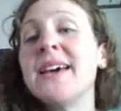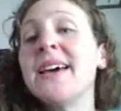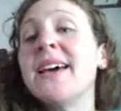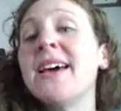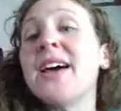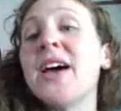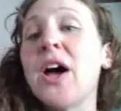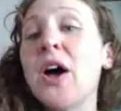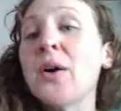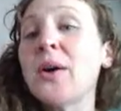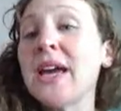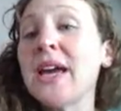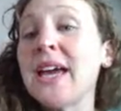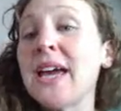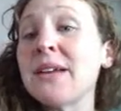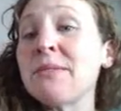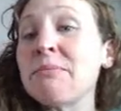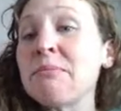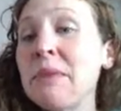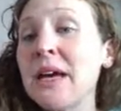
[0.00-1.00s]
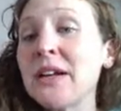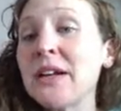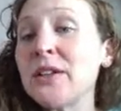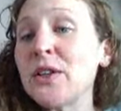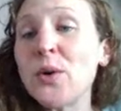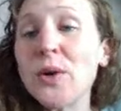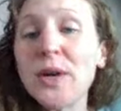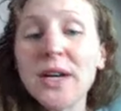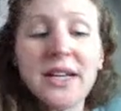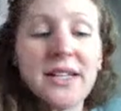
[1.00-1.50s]
Okay, and
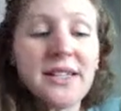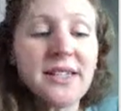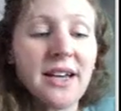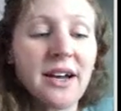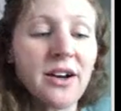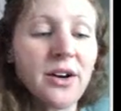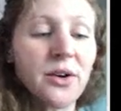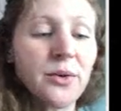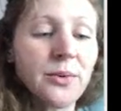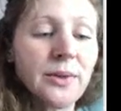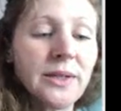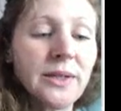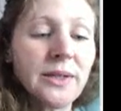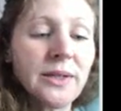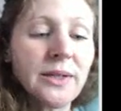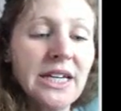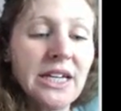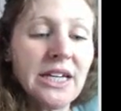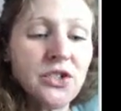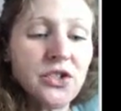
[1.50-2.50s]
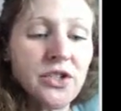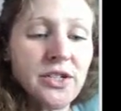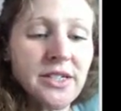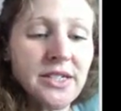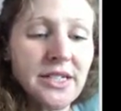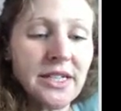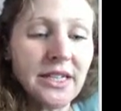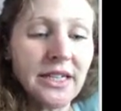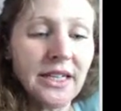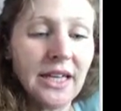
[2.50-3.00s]
metalloids are a really
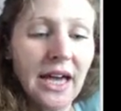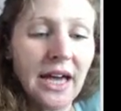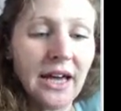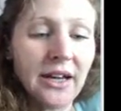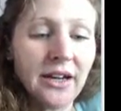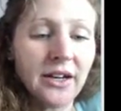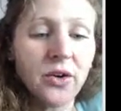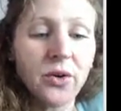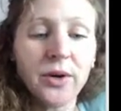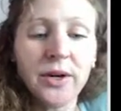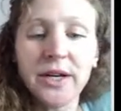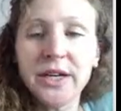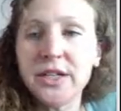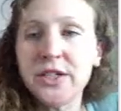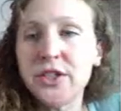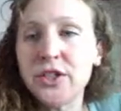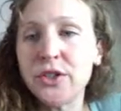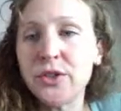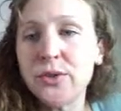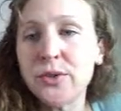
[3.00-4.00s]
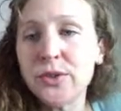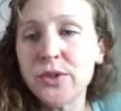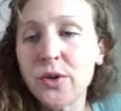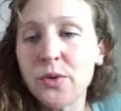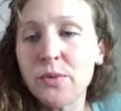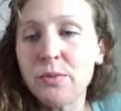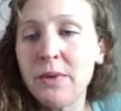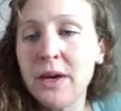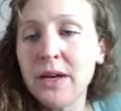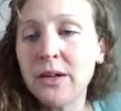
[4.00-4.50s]
interesting category too.
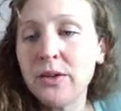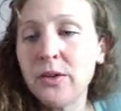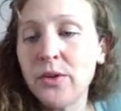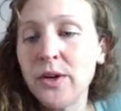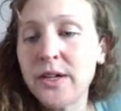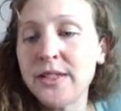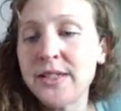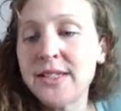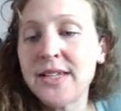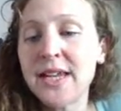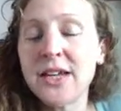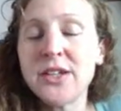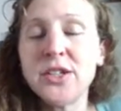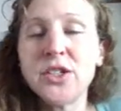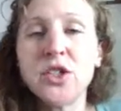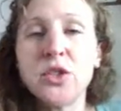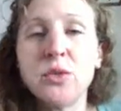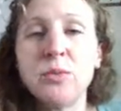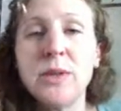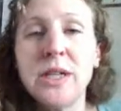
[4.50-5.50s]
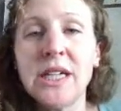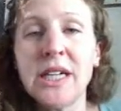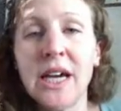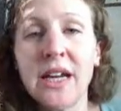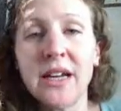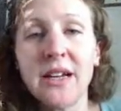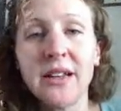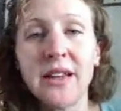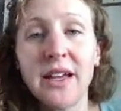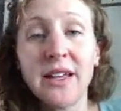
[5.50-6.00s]
So metalloids tend to be
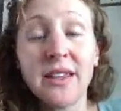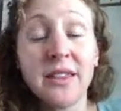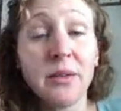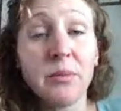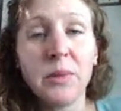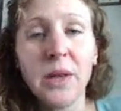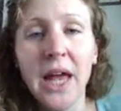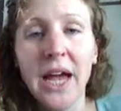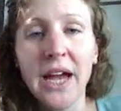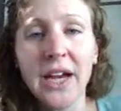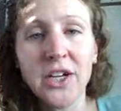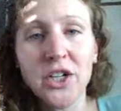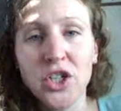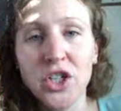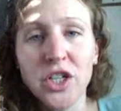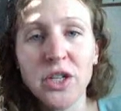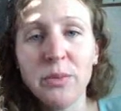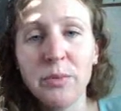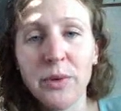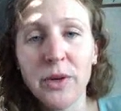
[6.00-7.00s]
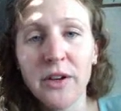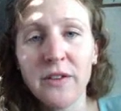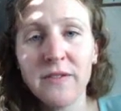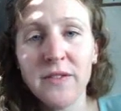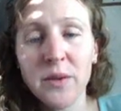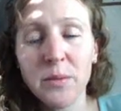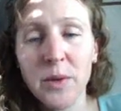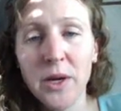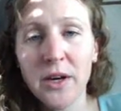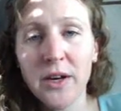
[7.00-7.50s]
kind of like the black sheep of the
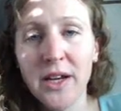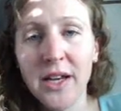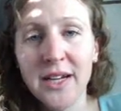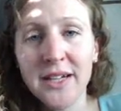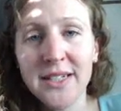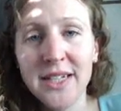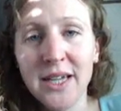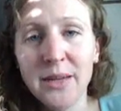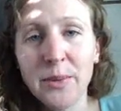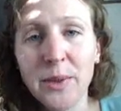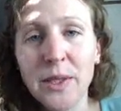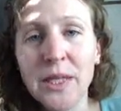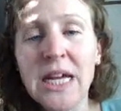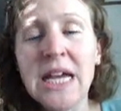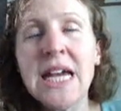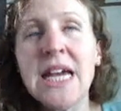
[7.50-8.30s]
periodic table.